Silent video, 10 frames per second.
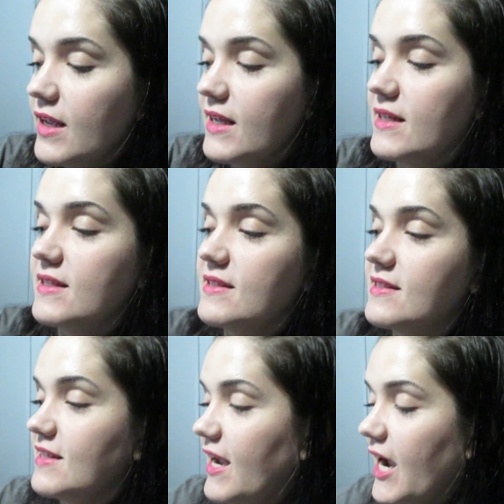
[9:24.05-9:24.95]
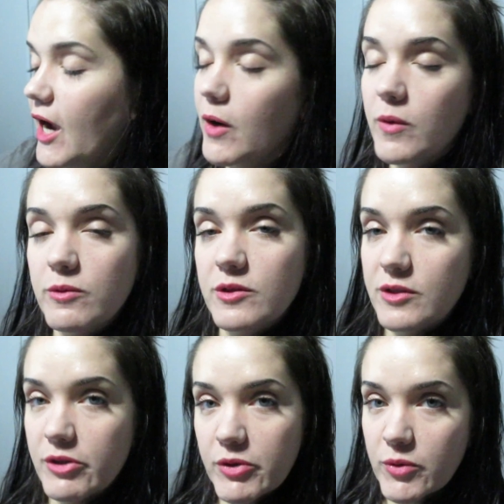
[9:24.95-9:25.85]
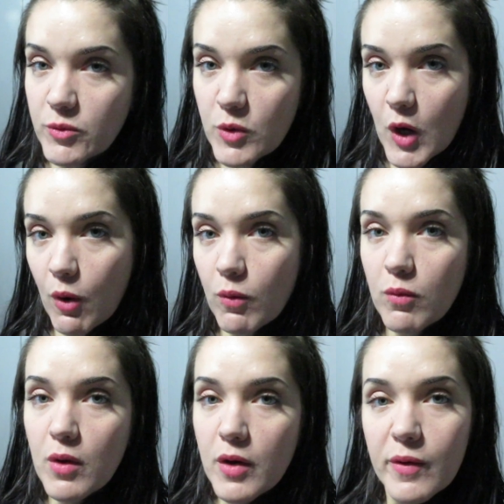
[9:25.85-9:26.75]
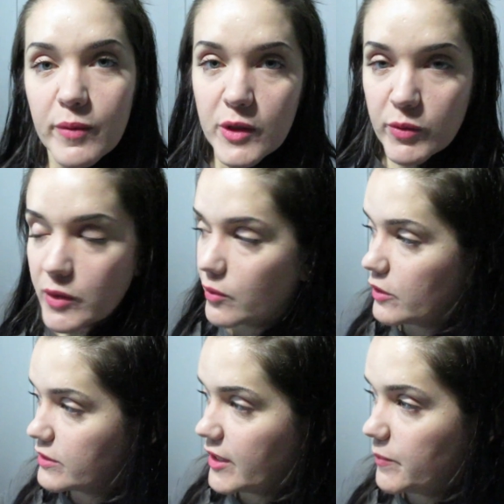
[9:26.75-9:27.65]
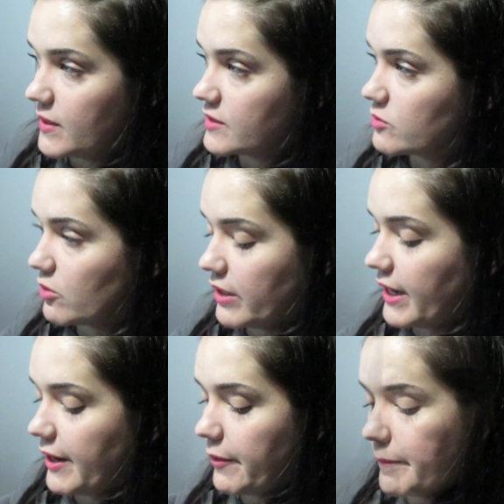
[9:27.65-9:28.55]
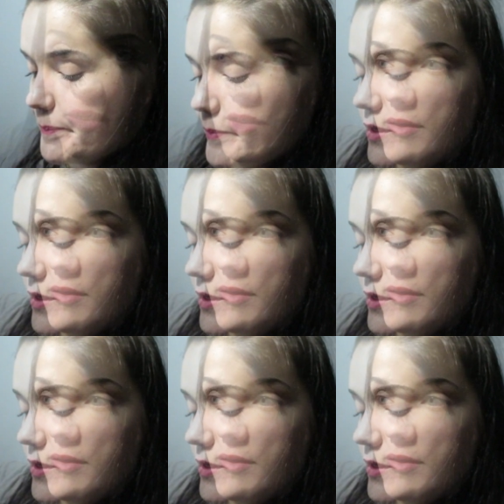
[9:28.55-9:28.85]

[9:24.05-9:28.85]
is how to know when your recording time is running out.